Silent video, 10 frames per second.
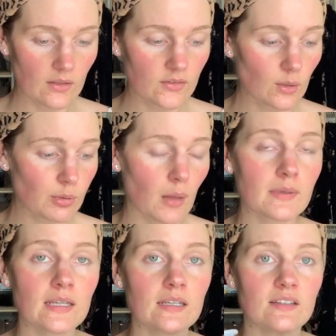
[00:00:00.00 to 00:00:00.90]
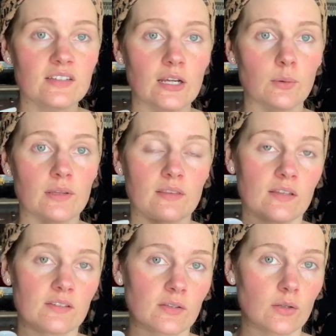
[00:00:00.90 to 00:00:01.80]
So probably stick with
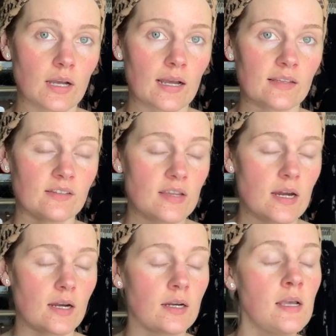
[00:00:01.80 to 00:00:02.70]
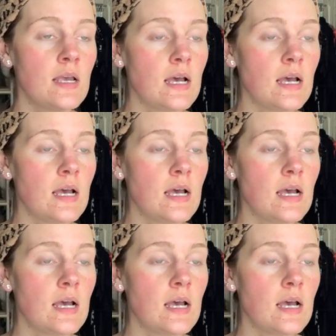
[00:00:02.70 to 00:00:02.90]
these little guys here.